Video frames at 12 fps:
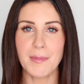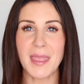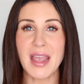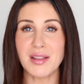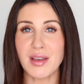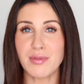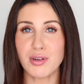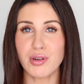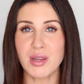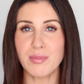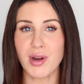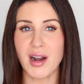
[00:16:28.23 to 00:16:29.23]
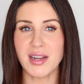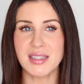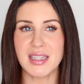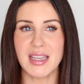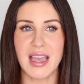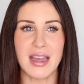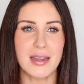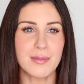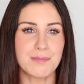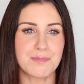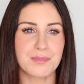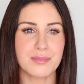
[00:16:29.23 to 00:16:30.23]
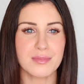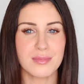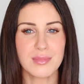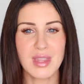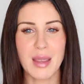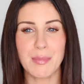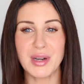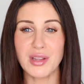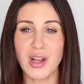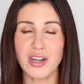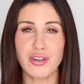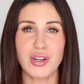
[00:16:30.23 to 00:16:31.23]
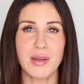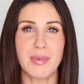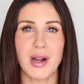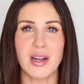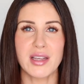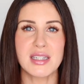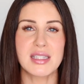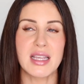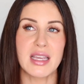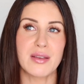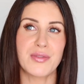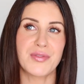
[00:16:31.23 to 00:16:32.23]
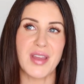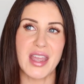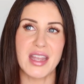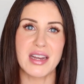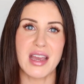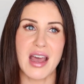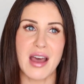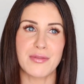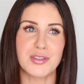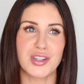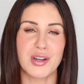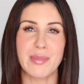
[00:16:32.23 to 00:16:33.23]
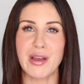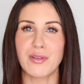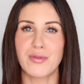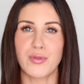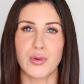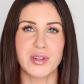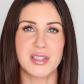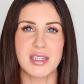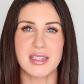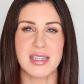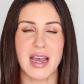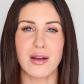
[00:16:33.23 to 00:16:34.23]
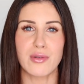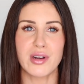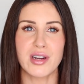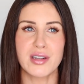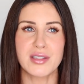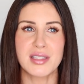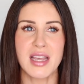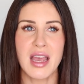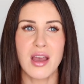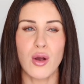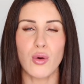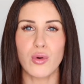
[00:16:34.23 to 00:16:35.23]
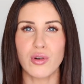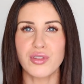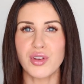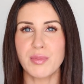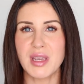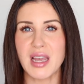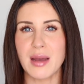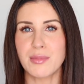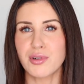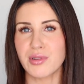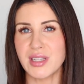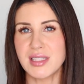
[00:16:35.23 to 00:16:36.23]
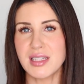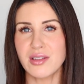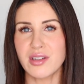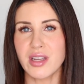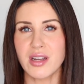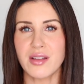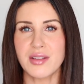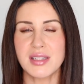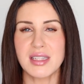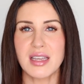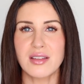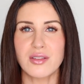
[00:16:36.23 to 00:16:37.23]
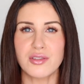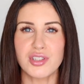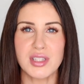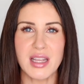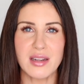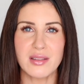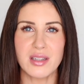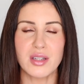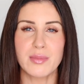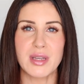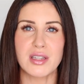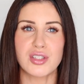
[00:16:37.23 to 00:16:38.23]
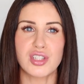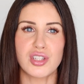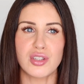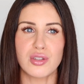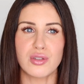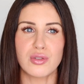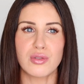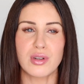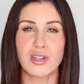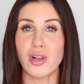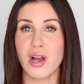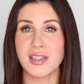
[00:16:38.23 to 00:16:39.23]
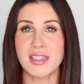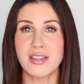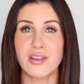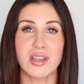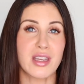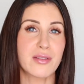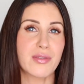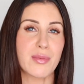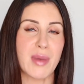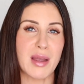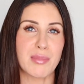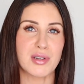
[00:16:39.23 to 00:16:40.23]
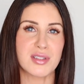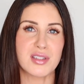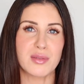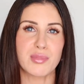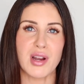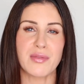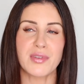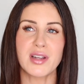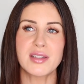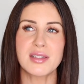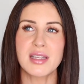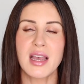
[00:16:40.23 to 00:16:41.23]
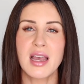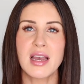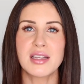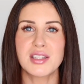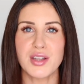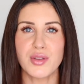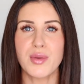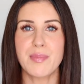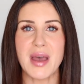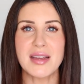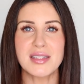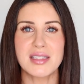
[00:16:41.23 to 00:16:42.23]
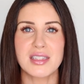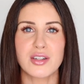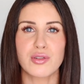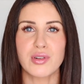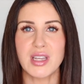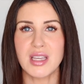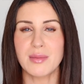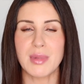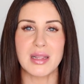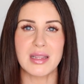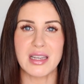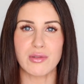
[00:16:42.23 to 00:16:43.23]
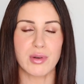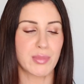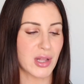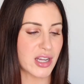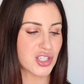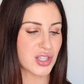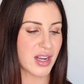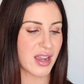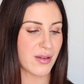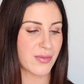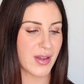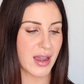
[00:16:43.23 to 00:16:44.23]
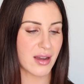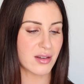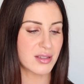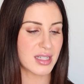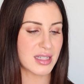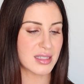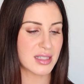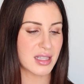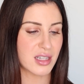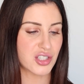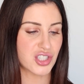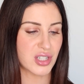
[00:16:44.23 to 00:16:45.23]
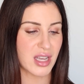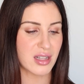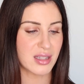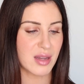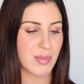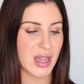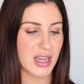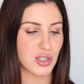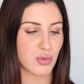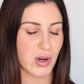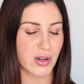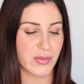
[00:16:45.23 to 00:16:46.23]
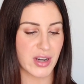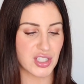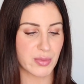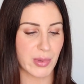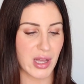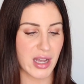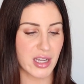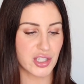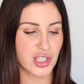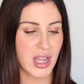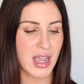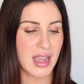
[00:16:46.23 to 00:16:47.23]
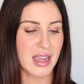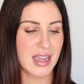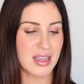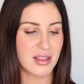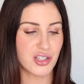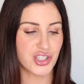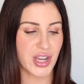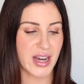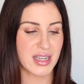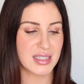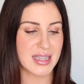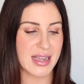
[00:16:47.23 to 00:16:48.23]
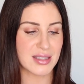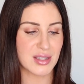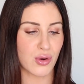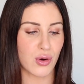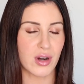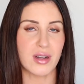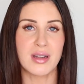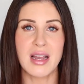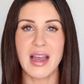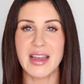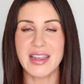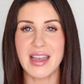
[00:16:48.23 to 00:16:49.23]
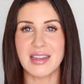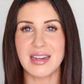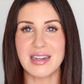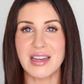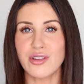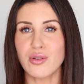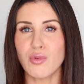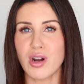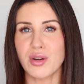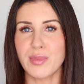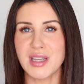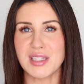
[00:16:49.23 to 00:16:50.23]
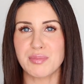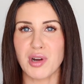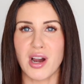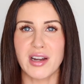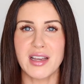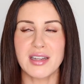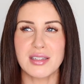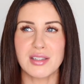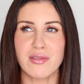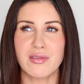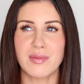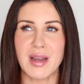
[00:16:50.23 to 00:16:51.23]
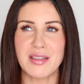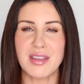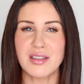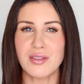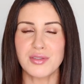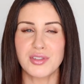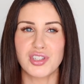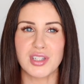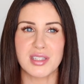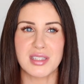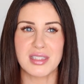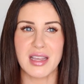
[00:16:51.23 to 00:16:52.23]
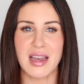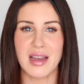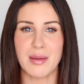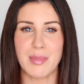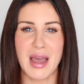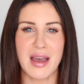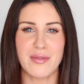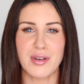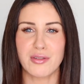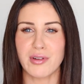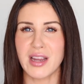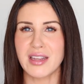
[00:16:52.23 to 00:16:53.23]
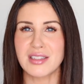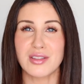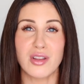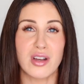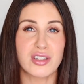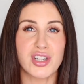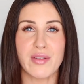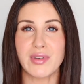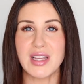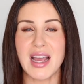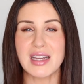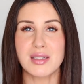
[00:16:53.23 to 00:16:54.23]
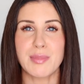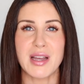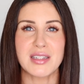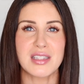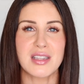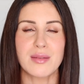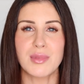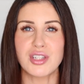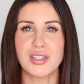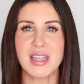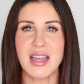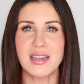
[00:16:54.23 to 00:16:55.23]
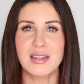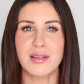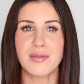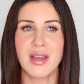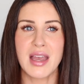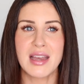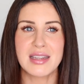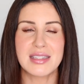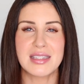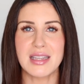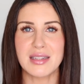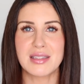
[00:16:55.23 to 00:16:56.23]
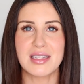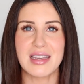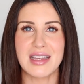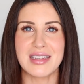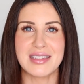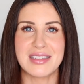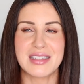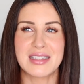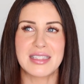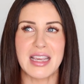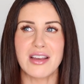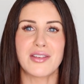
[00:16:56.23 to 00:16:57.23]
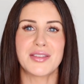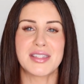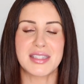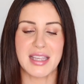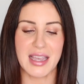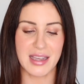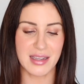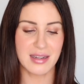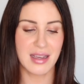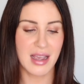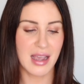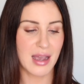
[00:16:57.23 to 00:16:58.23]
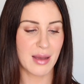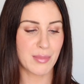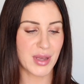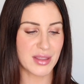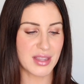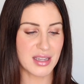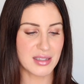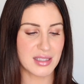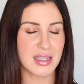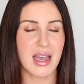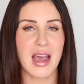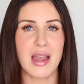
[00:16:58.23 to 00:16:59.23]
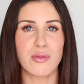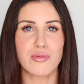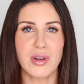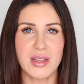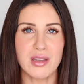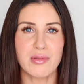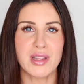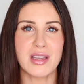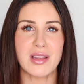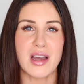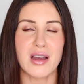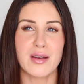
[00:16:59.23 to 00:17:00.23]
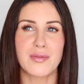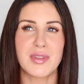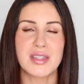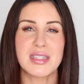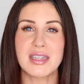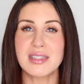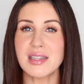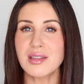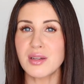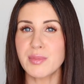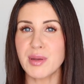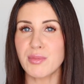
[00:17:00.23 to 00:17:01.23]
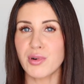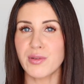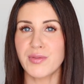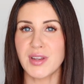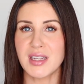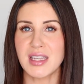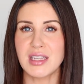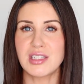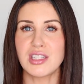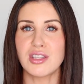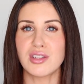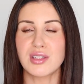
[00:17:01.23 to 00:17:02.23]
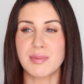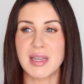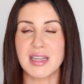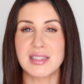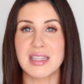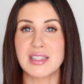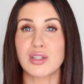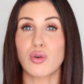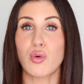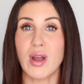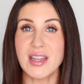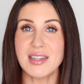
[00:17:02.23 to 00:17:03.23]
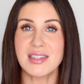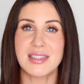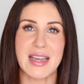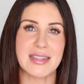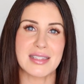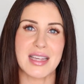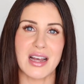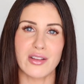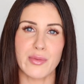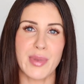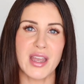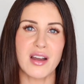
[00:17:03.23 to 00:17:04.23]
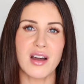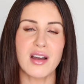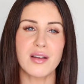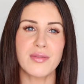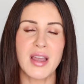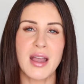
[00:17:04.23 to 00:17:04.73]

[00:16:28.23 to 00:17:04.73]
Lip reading: I love a cream product again, but a lot of cream products, they fade after about 4 to 6 hours, or they'll become greasy looking on the skin. They'll just get a little bit too glossy looking for my personal preference. So the best cream liquid blush that I have found is the Chanel Le Beige Water Fresh Blush in the shade Intense Coral. Again, another water-based product, so I think those just have a great longevity aspect to them. They just kind of sit and stay on the skin. But this I really, really love. This is a little bit more finicky to use because it's quite intense color payoff.